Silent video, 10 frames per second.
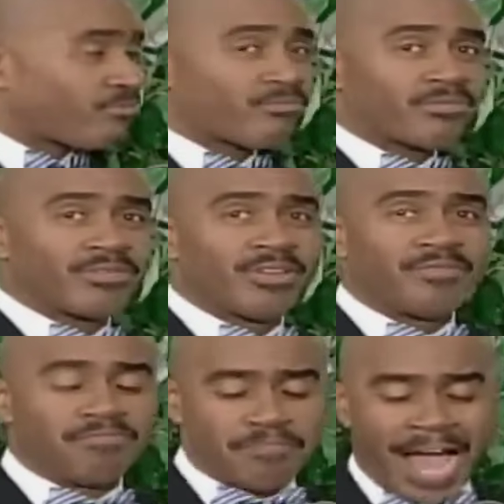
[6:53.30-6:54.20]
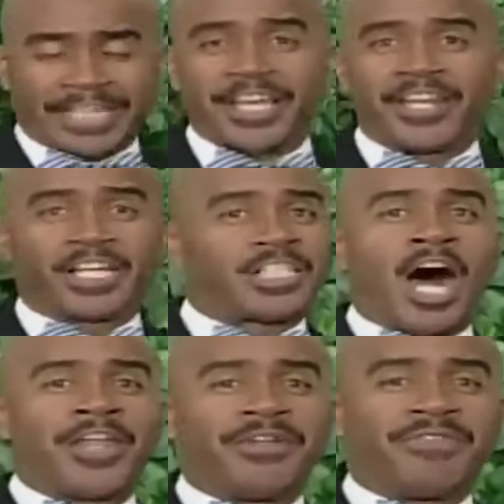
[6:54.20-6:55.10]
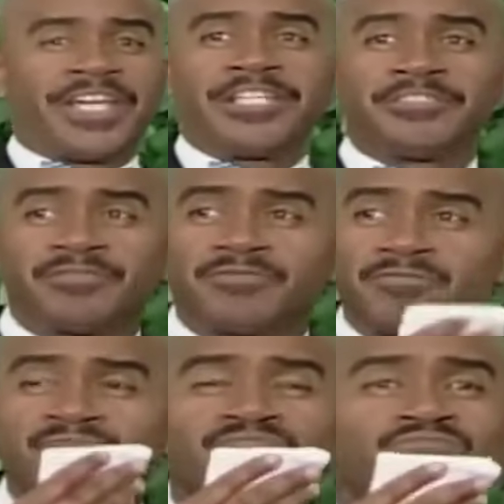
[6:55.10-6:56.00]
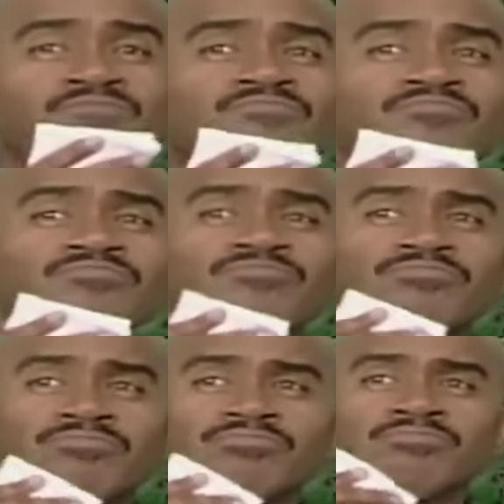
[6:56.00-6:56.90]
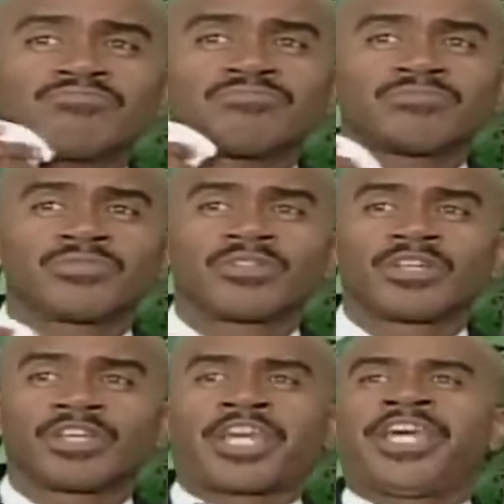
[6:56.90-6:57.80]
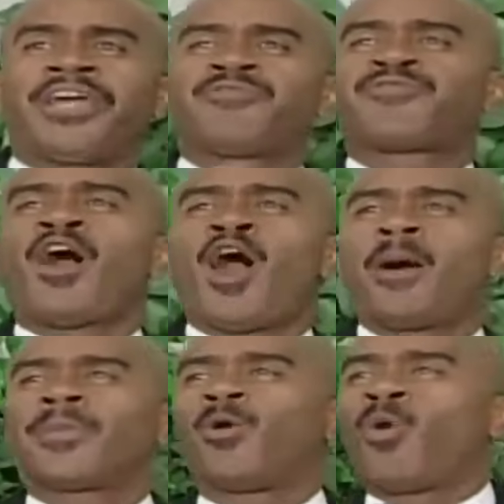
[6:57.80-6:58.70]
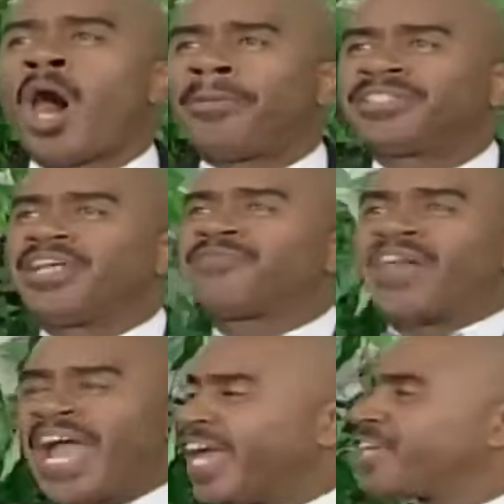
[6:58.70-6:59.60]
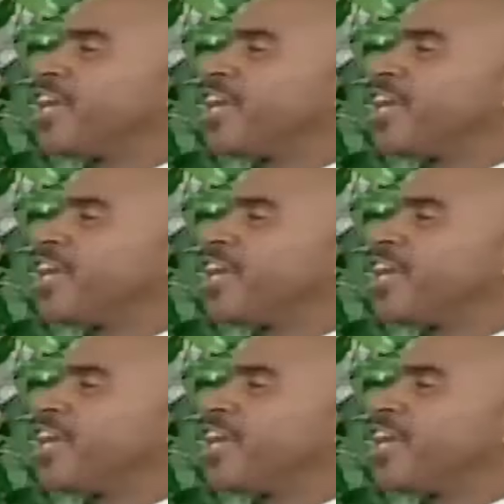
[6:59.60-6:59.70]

he did. Back in the Garden of Eden. Mm-hmm. He informed the woman that they